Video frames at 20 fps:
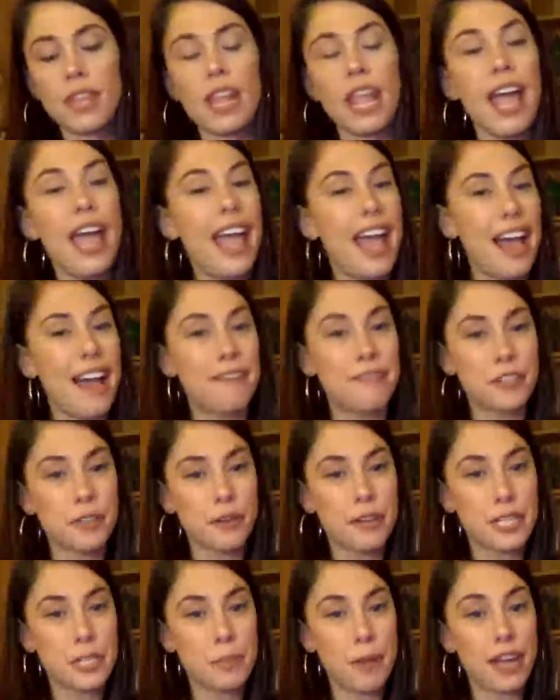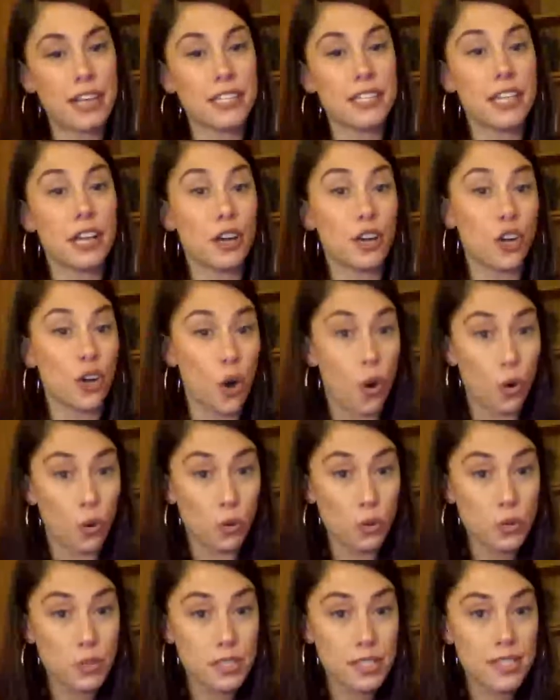I have to respect their
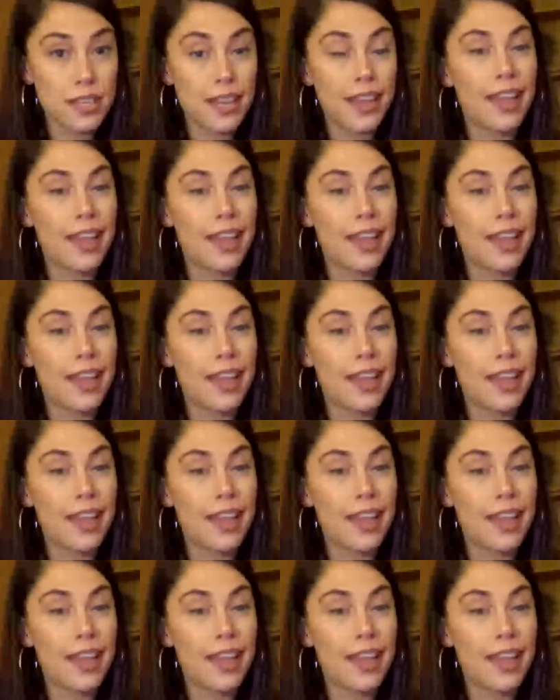goals